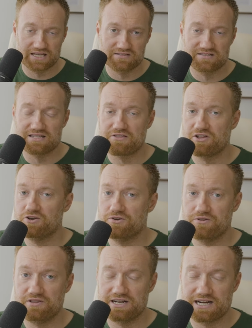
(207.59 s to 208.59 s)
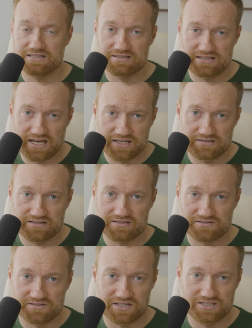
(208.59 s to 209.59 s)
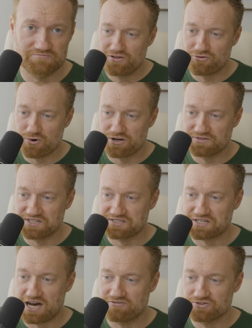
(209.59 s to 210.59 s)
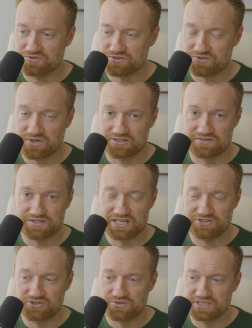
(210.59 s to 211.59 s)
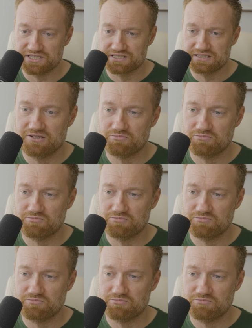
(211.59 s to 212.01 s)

And this is nothing new to the United States. This is done throughout the sovereigns, throughout the centuries,